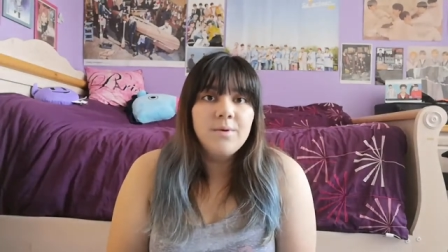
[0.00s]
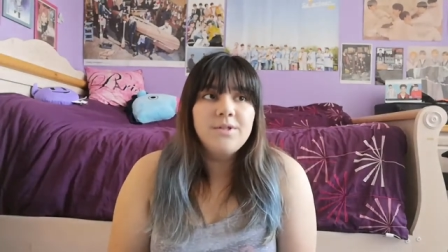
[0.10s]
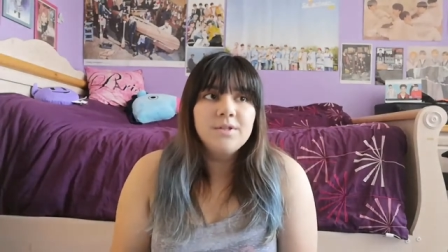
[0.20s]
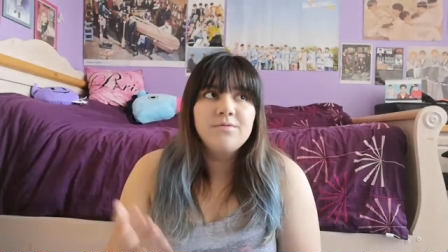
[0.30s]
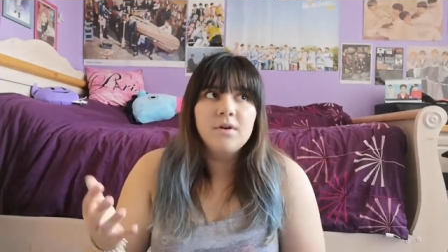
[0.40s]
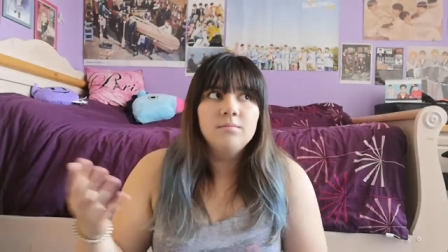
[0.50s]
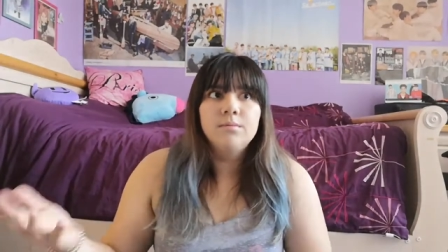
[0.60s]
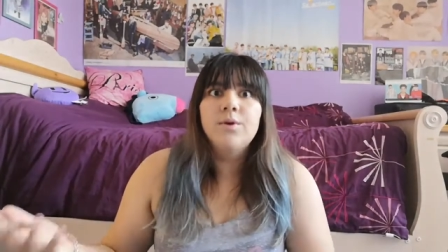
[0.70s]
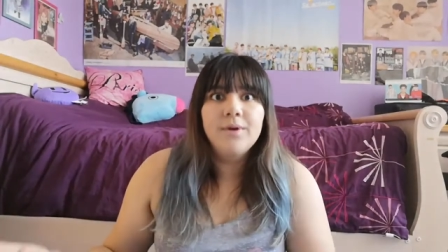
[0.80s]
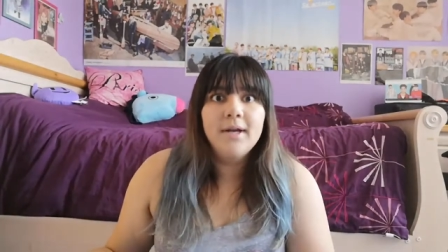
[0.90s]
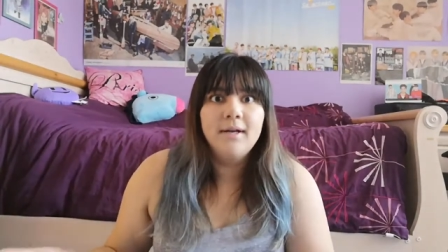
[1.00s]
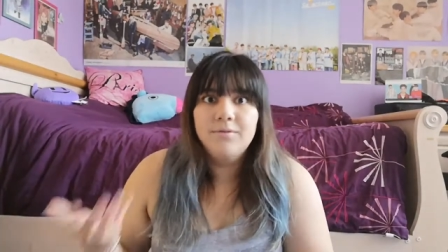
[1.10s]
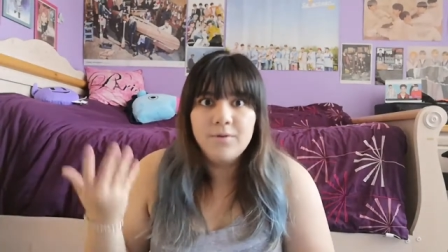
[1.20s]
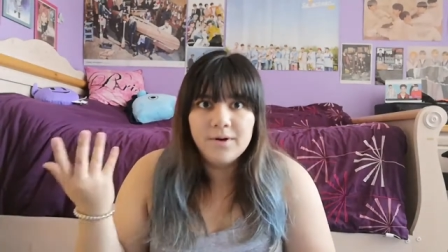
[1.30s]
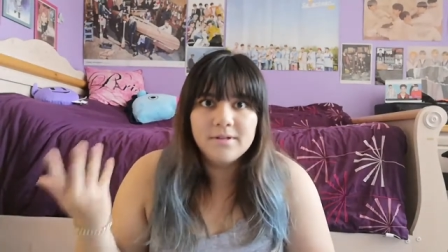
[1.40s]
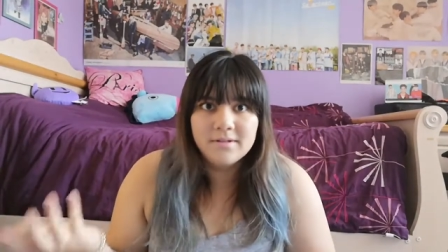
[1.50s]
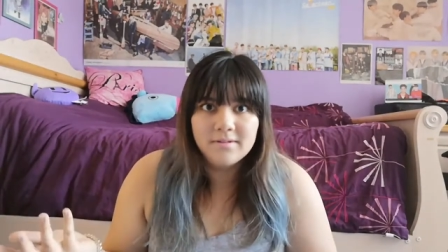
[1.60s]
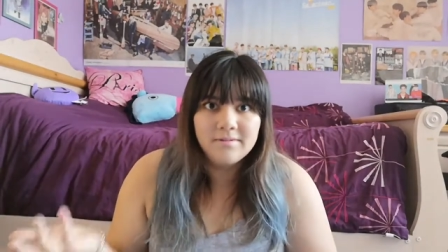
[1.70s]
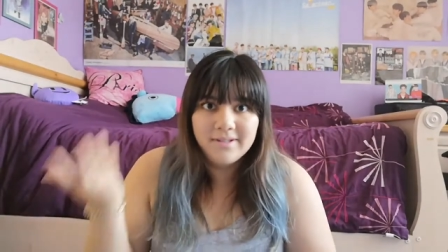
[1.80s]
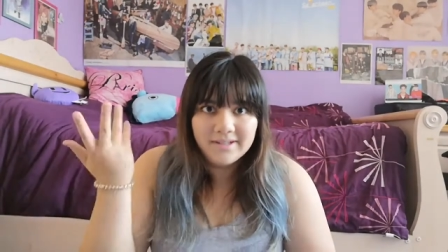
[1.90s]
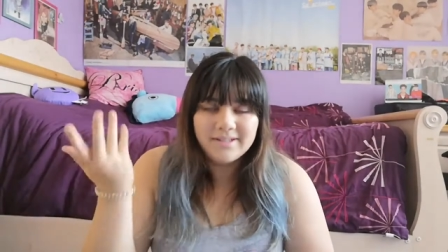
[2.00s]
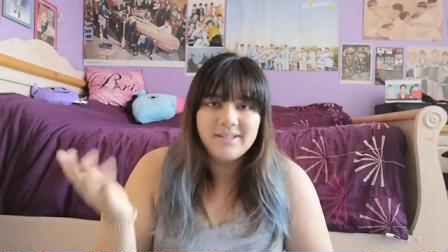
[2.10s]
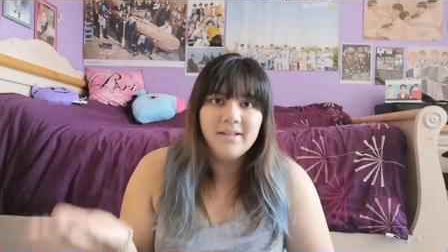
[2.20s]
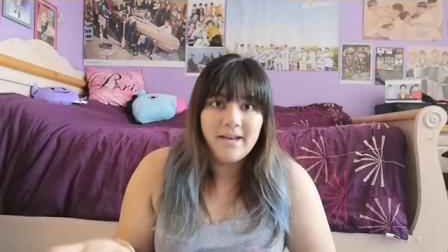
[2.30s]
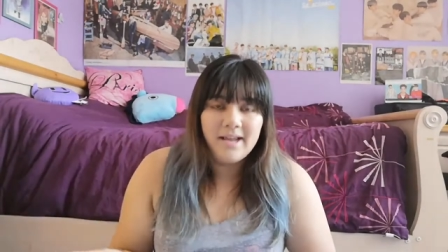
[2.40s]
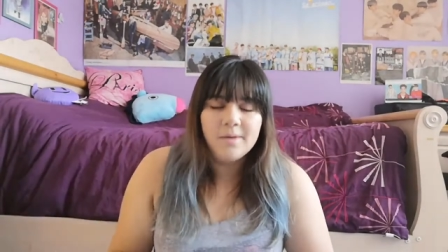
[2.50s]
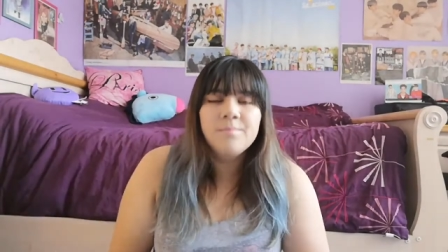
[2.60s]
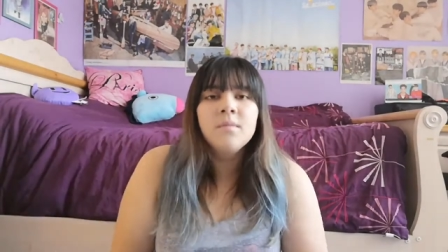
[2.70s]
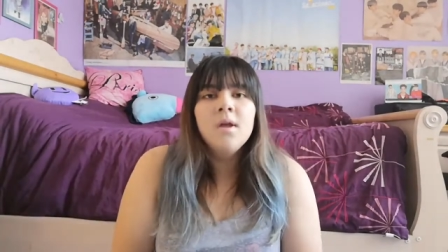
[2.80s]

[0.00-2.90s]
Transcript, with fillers: which is from Korea, of course, it's in the name.